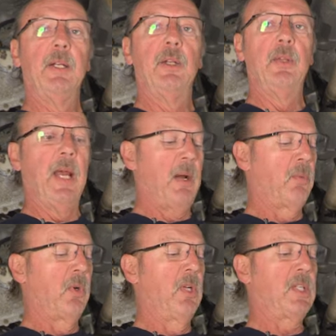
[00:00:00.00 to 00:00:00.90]
to do that,
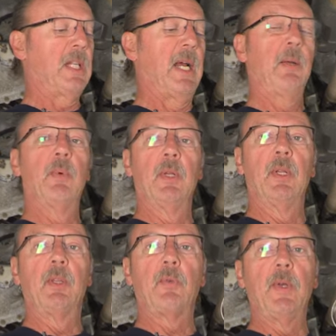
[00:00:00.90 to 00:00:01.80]
we're going to slide one
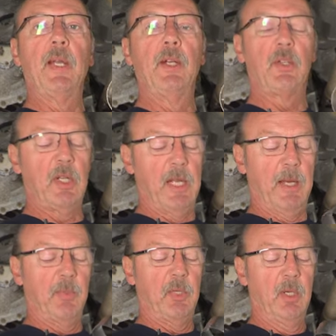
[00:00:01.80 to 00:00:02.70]
of the three inch
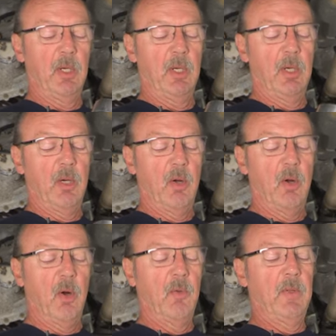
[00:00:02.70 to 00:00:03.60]
clamps
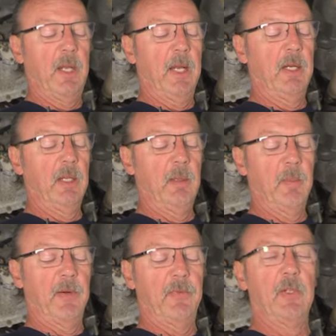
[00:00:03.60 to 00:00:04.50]
over the end of the
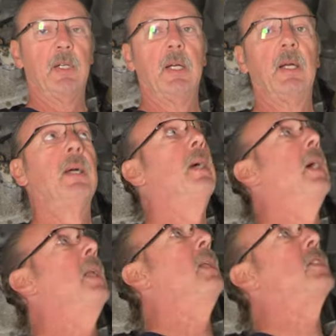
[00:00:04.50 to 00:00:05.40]
muffler
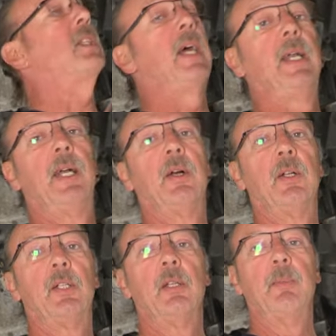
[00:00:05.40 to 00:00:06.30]
and then slide it
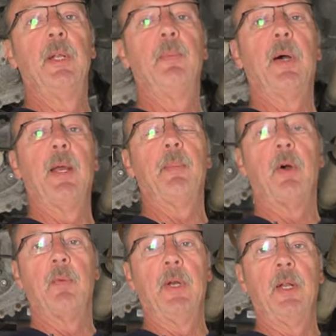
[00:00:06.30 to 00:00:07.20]
onto the midpipe
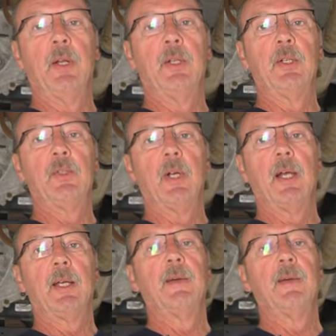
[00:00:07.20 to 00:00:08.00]
already on the truck.